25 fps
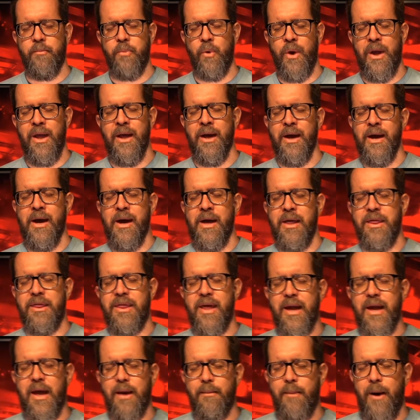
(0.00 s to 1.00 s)
We
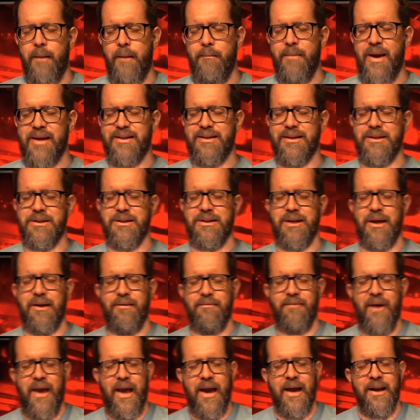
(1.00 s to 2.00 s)
think about Message
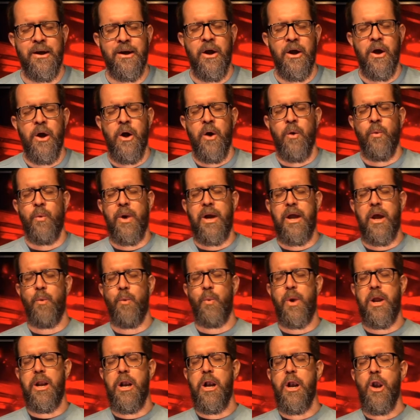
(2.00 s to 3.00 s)
TV and
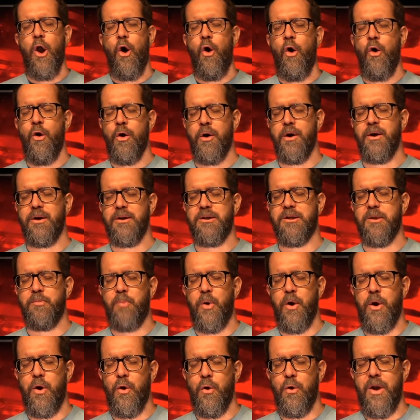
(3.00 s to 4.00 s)
we long to
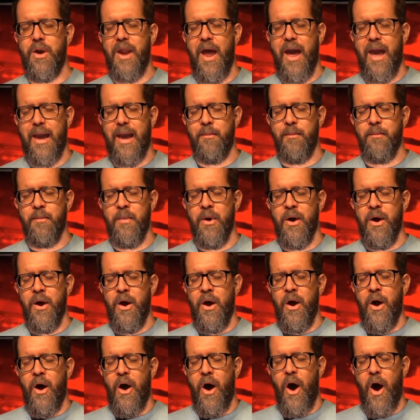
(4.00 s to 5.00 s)
put your name
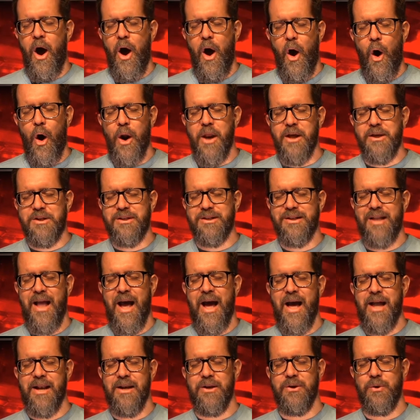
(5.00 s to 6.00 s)
on a
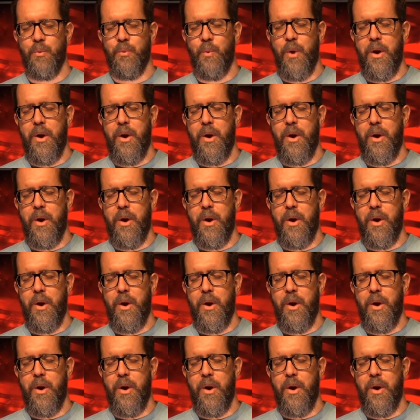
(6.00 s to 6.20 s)
stand.